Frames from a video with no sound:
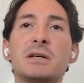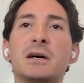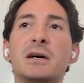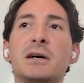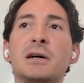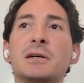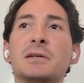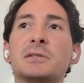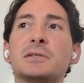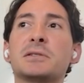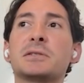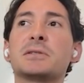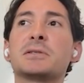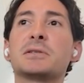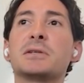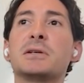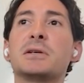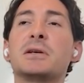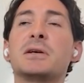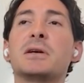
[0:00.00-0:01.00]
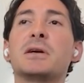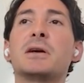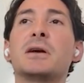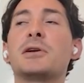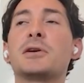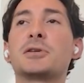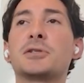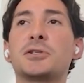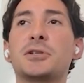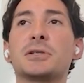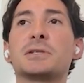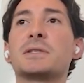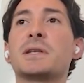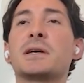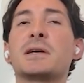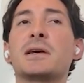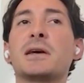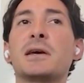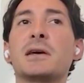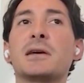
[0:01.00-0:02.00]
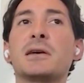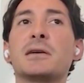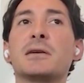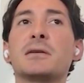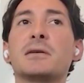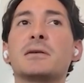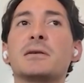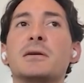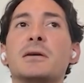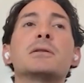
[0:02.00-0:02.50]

because there's just like a